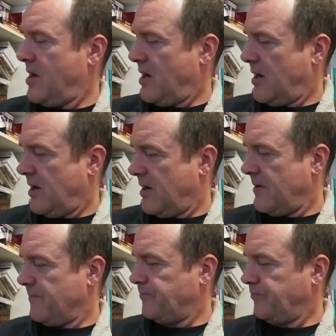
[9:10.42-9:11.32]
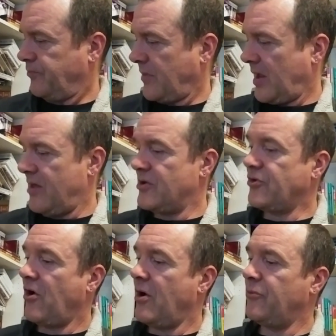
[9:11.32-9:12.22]
And the
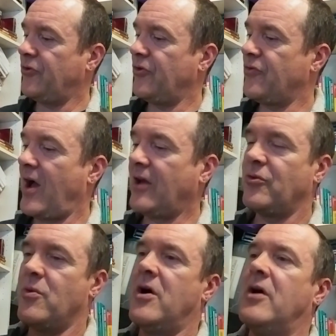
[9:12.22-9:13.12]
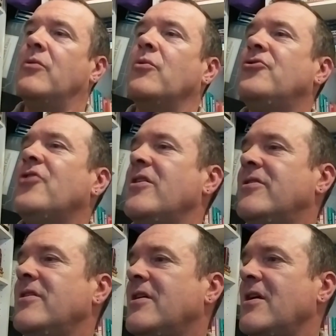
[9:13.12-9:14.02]
Tomes of Atuan, which I
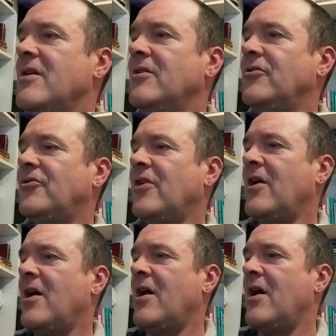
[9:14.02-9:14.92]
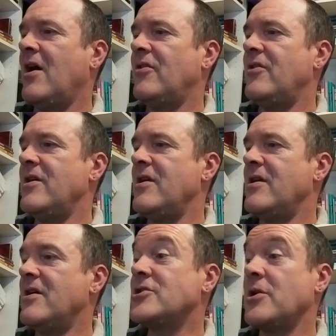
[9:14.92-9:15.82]
think is
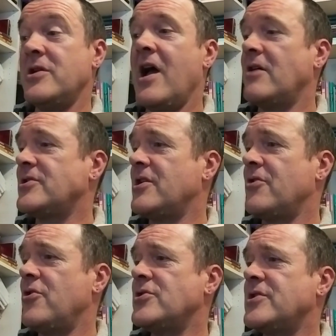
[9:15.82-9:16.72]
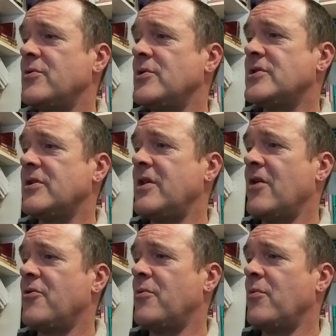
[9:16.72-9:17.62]
one of
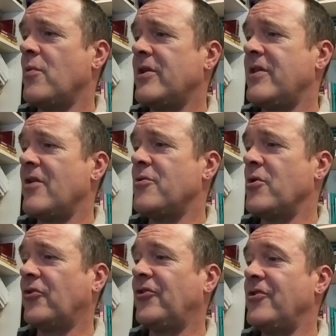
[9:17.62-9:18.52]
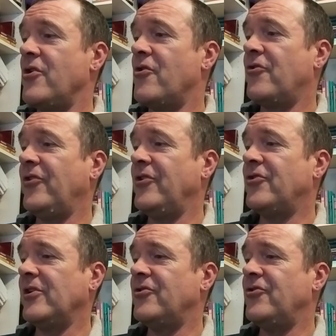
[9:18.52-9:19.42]
the other books in the Earthsea
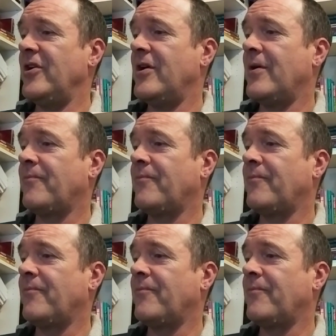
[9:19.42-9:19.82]
trilogy.